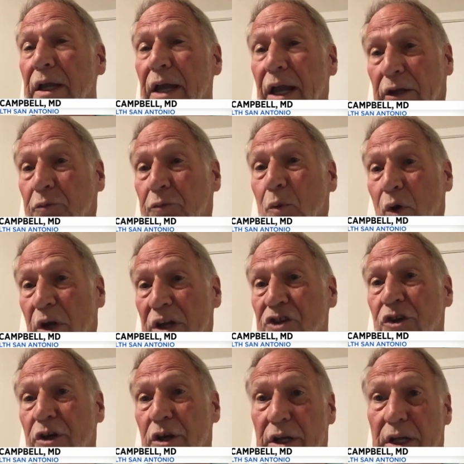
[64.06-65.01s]

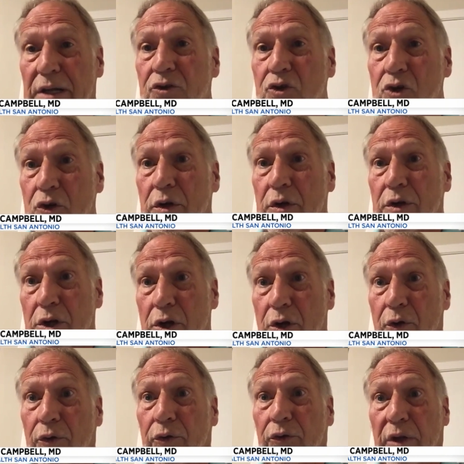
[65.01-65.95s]
expiration date you can
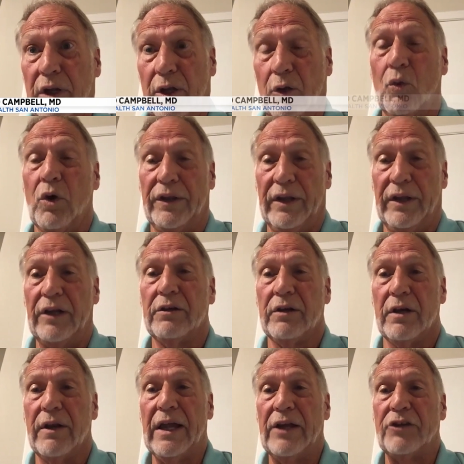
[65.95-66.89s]
use and the one that
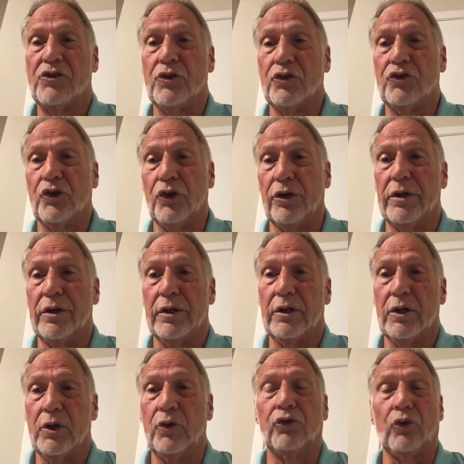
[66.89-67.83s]
that you should
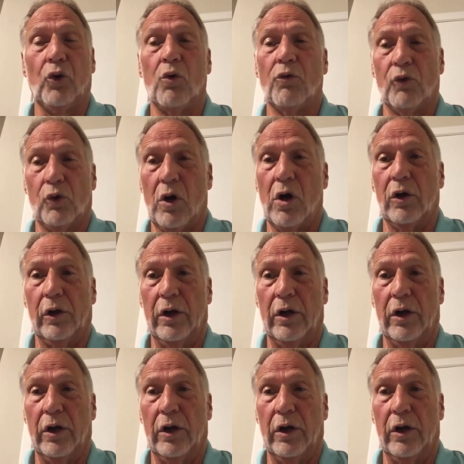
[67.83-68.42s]
use over all